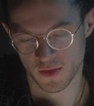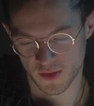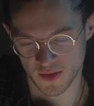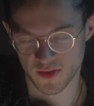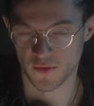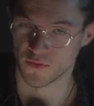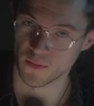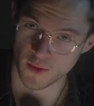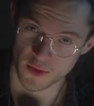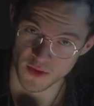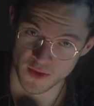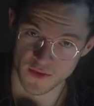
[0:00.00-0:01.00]
is not for
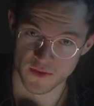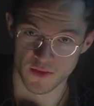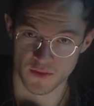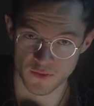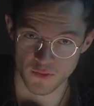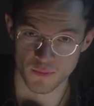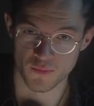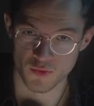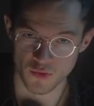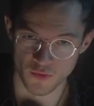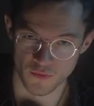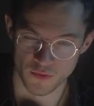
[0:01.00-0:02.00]
money, it's to
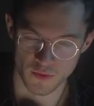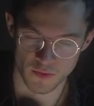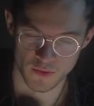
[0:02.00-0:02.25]
improve.